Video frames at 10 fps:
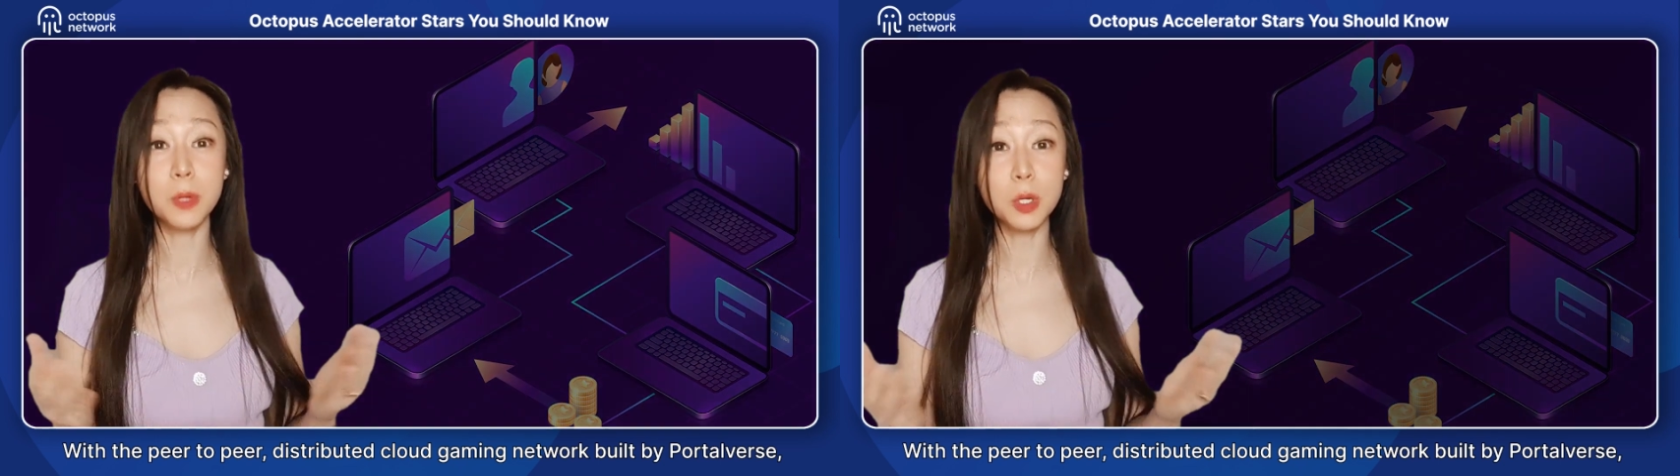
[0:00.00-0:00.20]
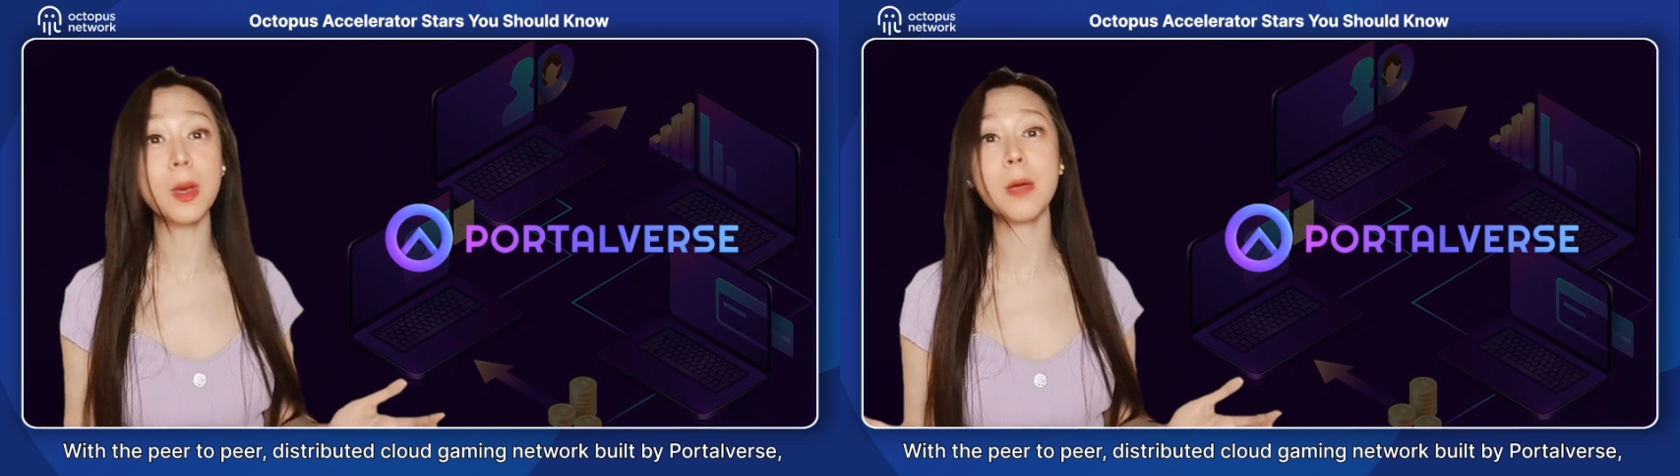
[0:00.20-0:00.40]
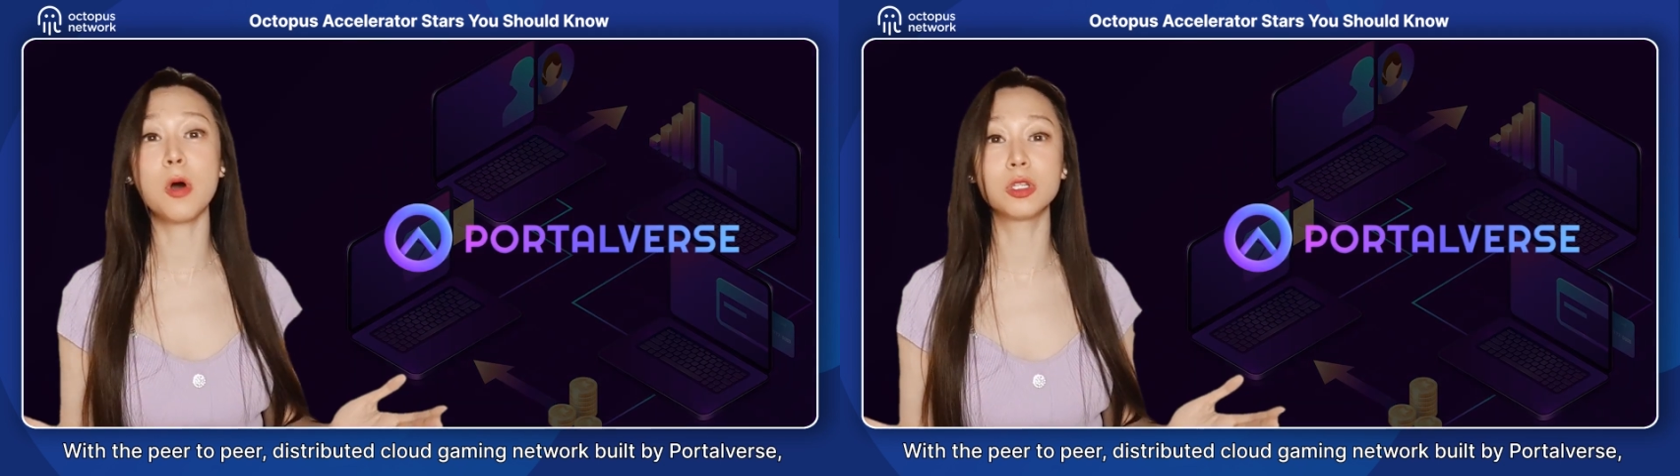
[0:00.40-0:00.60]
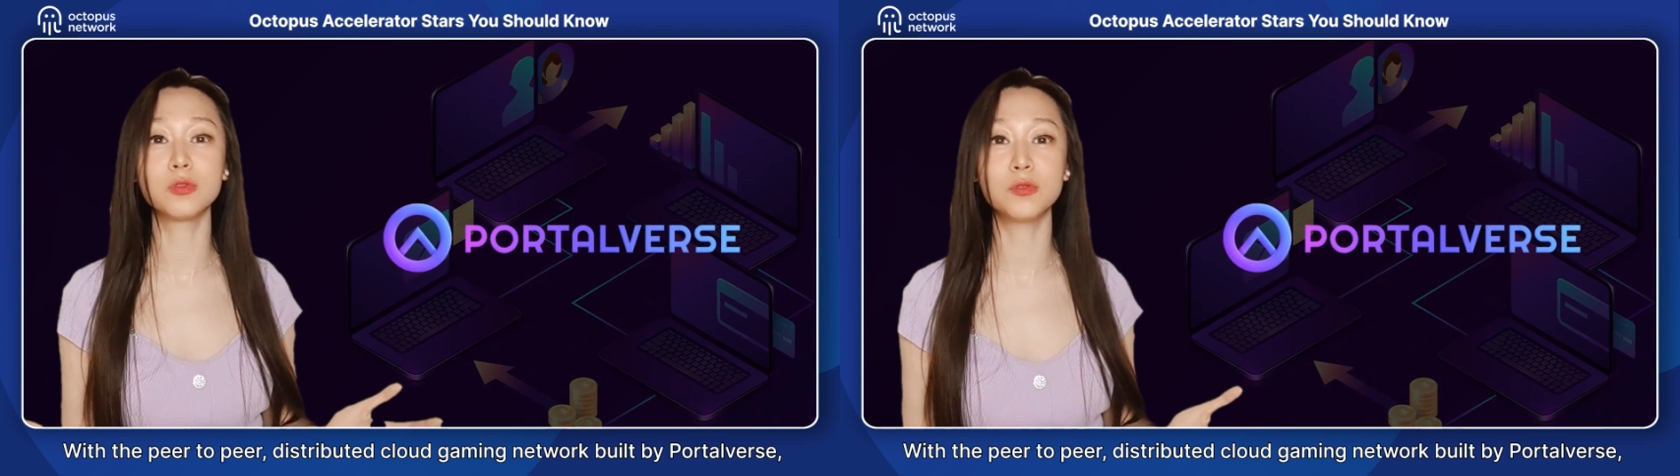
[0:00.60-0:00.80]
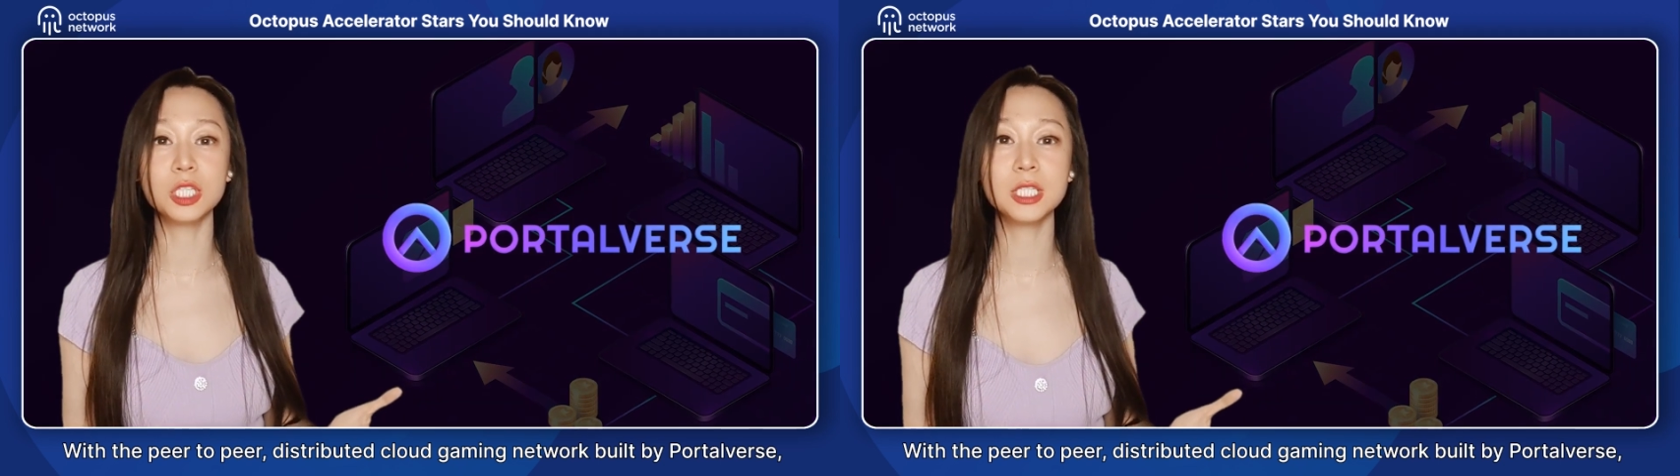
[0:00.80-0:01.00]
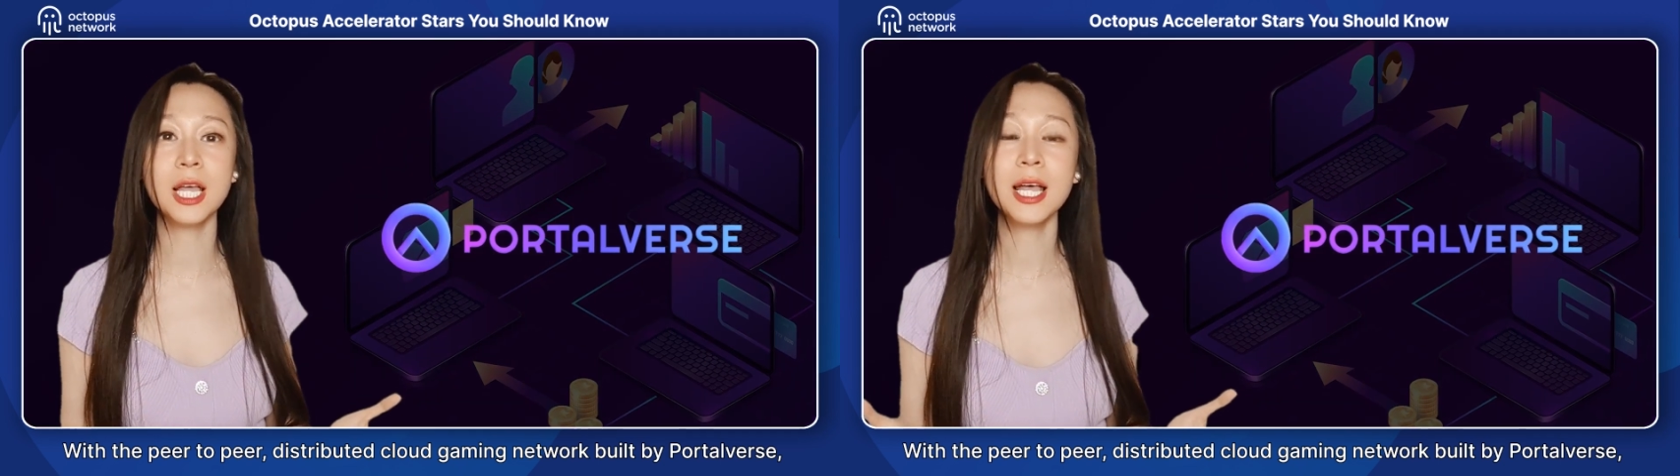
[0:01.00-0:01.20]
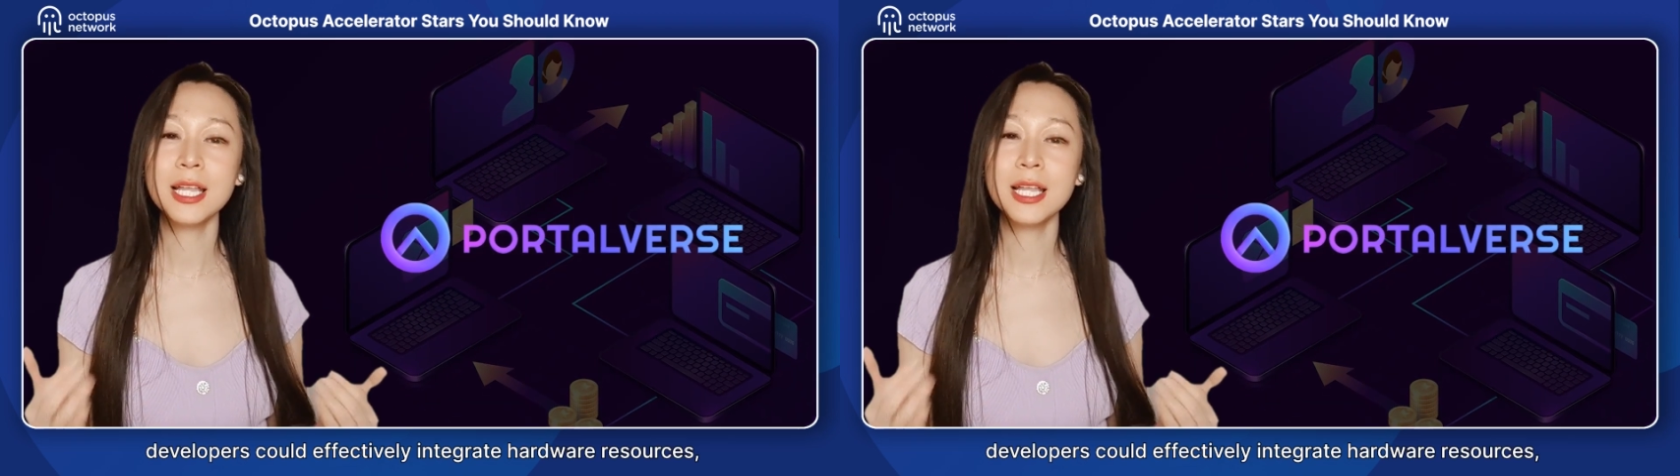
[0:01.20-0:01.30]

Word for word: built by Portaverse,